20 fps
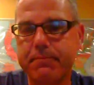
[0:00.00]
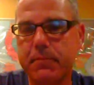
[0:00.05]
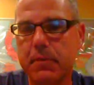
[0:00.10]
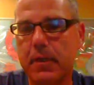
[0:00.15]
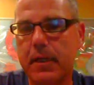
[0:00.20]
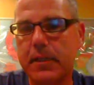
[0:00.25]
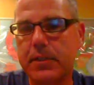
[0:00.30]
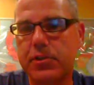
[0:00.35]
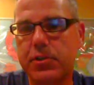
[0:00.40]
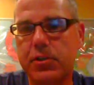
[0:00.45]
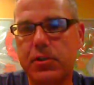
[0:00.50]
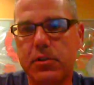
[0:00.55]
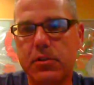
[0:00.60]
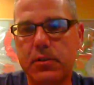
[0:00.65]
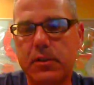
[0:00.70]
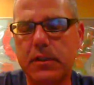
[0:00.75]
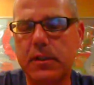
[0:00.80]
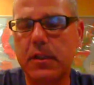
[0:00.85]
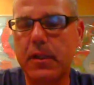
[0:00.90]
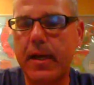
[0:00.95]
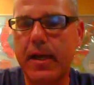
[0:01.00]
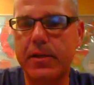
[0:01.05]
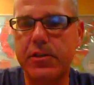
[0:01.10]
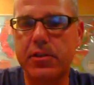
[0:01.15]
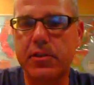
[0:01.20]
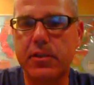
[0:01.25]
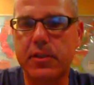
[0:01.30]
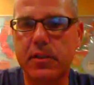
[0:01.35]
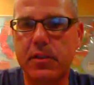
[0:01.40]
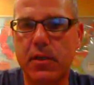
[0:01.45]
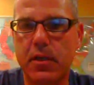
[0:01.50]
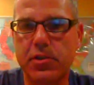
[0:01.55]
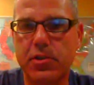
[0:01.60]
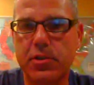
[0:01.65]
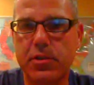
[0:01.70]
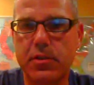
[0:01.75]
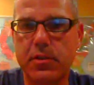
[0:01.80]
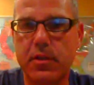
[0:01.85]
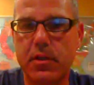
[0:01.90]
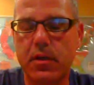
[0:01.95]
lectures /
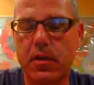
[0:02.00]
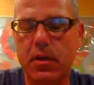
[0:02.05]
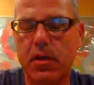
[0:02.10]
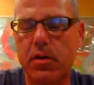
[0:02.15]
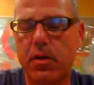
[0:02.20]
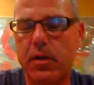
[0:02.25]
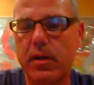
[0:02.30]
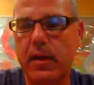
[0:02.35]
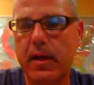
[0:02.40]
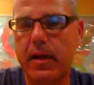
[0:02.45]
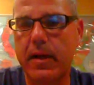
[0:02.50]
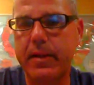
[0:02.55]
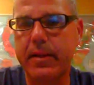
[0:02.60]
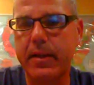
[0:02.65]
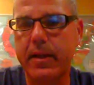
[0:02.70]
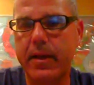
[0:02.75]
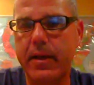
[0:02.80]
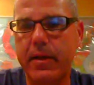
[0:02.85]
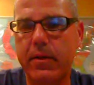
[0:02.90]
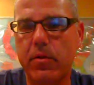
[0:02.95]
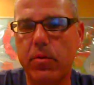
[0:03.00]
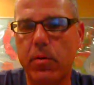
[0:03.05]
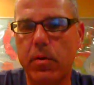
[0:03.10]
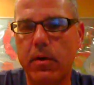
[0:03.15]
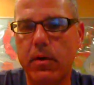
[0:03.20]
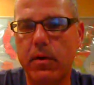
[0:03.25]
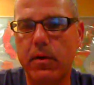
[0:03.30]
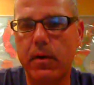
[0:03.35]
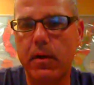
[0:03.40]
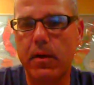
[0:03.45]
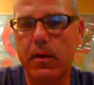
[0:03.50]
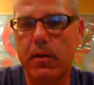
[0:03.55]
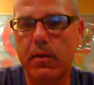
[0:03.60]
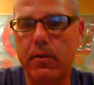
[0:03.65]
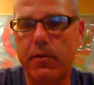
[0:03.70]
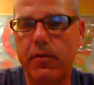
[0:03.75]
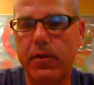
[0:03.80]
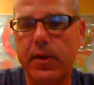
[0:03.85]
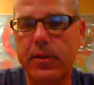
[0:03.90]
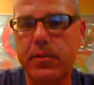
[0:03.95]
discussions that are occurring online or
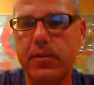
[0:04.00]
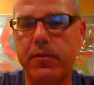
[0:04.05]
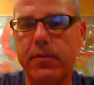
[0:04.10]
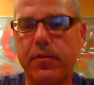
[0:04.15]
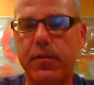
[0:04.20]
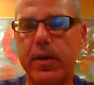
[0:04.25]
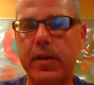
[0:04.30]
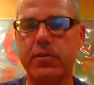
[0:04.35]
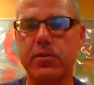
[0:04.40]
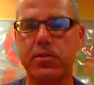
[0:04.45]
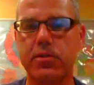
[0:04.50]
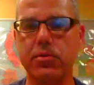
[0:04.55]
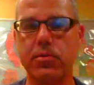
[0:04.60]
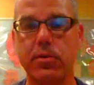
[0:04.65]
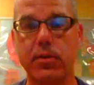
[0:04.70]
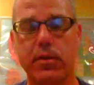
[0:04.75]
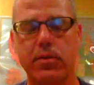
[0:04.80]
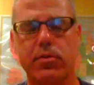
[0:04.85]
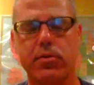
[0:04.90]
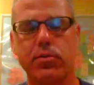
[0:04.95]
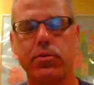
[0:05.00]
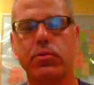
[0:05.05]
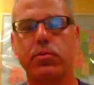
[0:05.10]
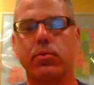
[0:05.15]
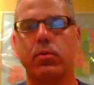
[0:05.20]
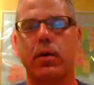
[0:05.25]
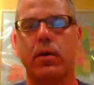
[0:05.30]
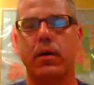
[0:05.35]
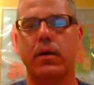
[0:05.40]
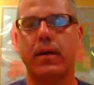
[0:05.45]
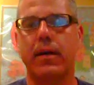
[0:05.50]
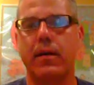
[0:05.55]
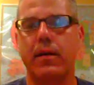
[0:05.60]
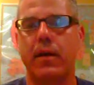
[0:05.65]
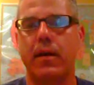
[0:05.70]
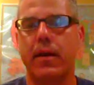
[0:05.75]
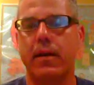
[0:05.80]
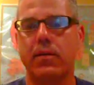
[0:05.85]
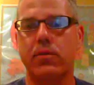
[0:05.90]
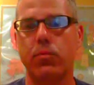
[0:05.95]
face-to-face. You need to
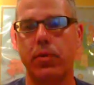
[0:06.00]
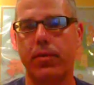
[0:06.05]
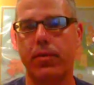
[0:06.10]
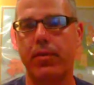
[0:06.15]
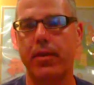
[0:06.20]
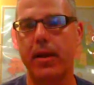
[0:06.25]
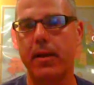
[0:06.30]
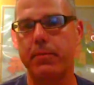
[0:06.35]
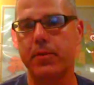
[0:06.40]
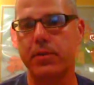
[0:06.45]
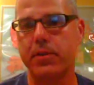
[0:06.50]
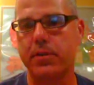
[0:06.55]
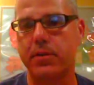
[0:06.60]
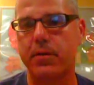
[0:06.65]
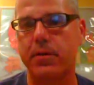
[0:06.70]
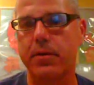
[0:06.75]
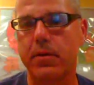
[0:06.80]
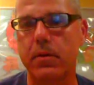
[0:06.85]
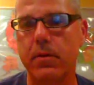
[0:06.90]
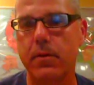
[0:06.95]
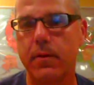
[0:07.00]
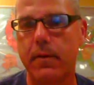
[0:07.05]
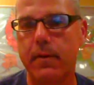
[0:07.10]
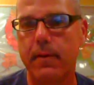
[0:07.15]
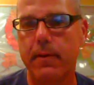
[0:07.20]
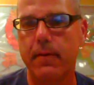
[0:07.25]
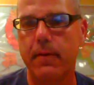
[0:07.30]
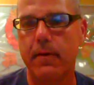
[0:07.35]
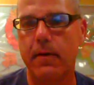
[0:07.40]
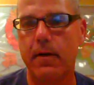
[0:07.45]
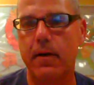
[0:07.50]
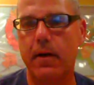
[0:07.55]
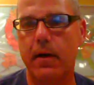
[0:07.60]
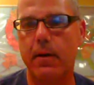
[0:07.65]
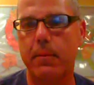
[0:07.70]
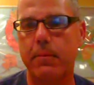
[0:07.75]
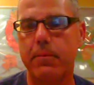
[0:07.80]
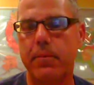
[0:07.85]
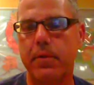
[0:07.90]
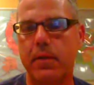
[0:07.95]
connect with that material.
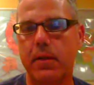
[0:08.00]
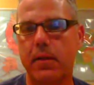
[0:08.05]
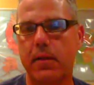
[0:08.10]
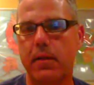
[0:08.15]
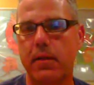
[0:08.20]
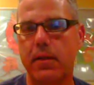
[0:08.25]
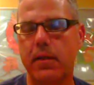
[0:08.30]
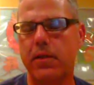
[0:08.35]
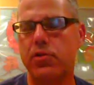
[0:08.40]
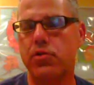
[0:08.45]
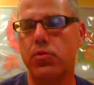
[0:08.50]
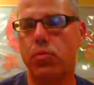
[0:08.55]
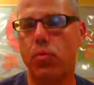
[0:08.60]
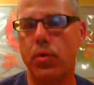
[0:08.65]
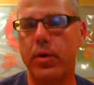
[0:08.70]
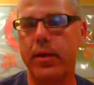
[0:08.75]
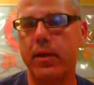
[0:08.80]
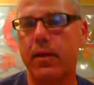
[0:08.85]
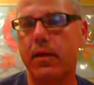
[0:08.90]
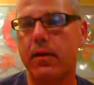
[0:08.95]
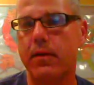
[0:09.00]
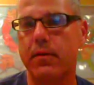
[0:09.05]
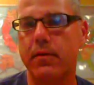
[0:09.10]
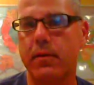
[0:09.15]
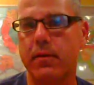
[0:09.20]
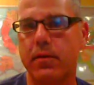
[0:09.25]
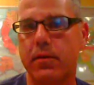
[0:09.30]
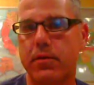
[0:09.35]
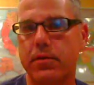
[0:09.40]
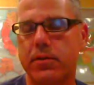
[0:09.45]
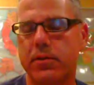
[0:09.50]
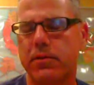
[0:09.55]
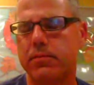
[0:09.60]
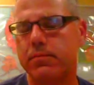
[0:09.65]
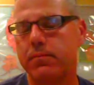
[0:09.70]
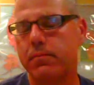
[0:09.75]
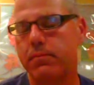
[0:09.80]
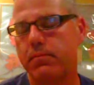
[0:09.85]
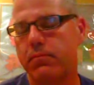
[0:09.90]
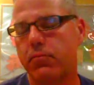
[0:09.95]
Each week there's
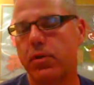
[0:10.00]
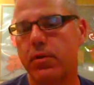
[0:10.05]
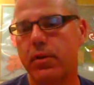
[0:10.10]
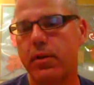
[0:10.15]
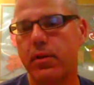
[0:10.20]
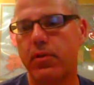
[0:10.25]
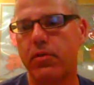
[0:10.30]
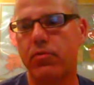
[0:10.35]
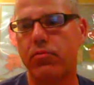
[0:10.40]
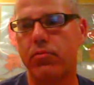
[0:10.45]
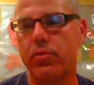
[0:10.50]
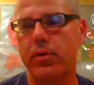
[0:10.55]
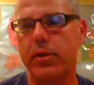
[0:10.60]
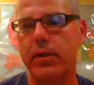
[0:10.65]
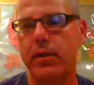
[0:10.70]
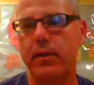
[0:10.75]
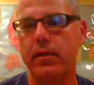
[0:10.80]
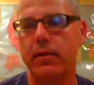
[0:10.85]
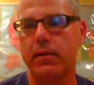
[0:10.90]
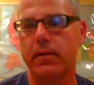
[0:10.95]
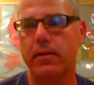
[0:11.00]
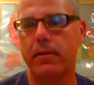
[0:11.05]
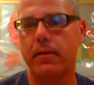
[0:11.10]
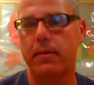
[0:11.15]
really 3